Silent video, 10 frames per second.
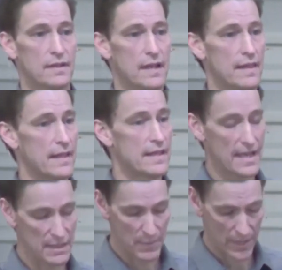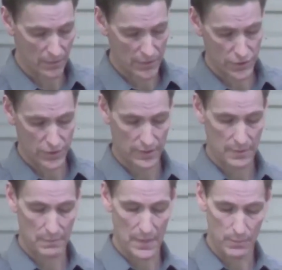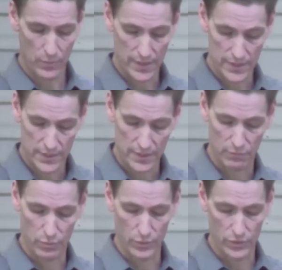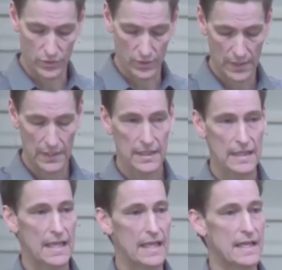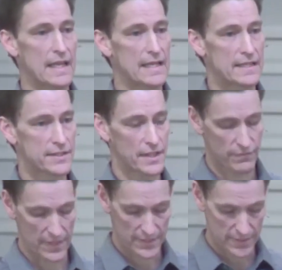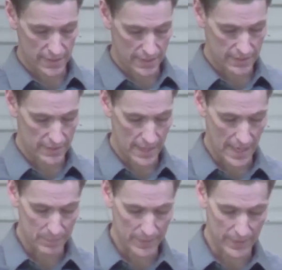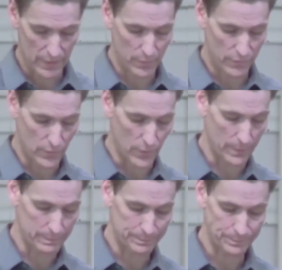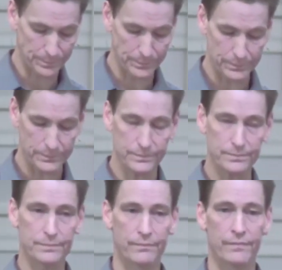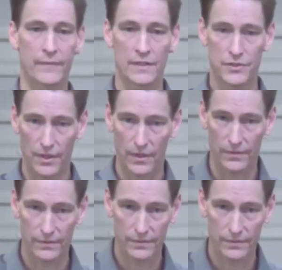and the nightmarish memories of brutal and heinous events that had happened there before. So,